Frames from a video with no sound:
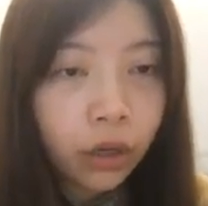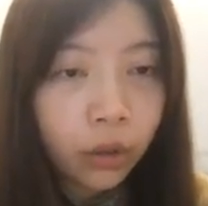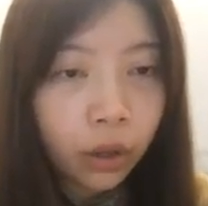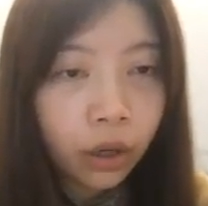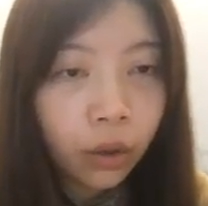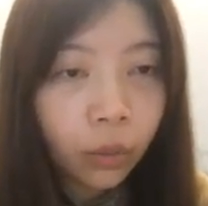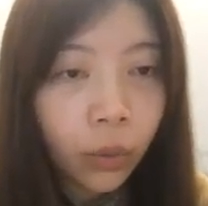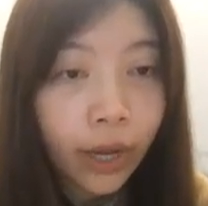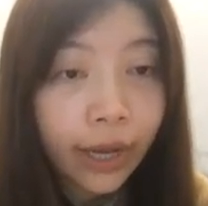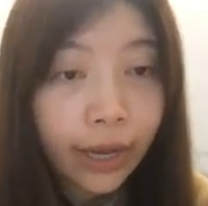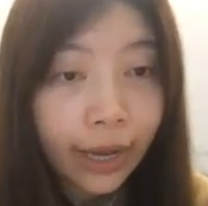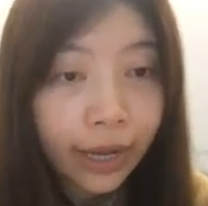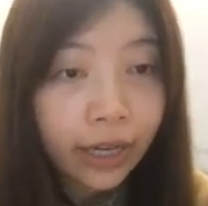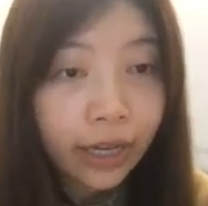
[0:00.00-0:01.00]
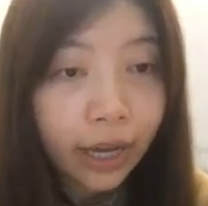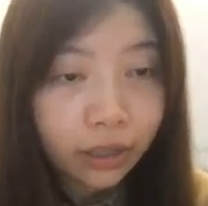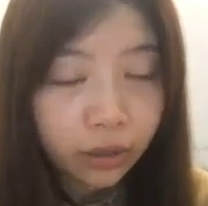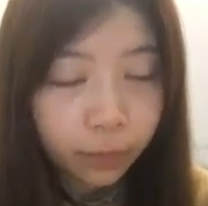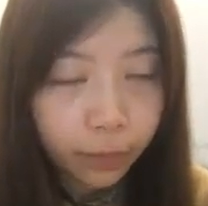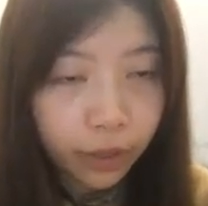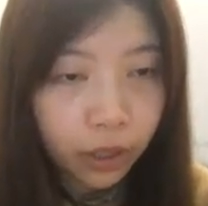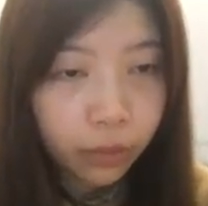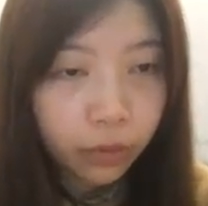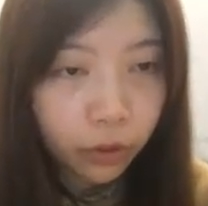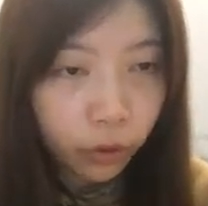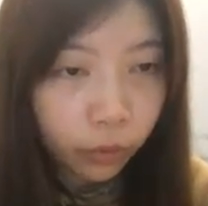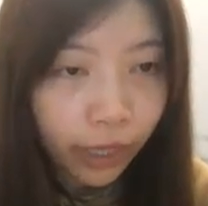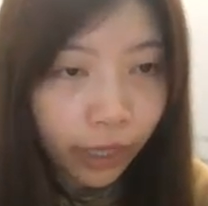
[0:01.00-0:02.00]
When egg and sperm
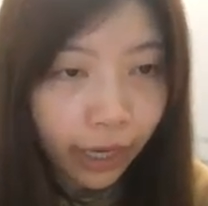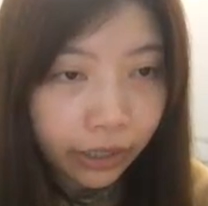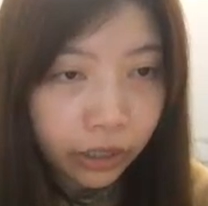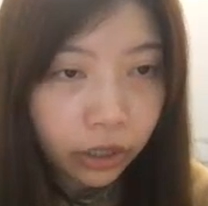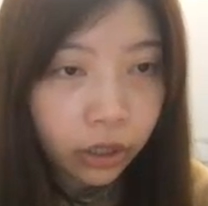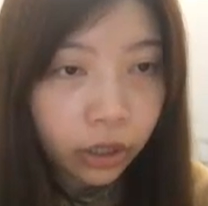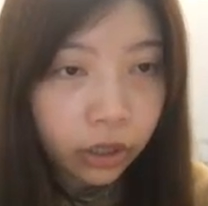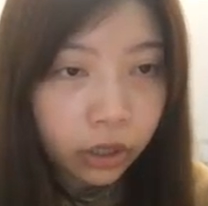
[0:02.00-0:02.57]
unite,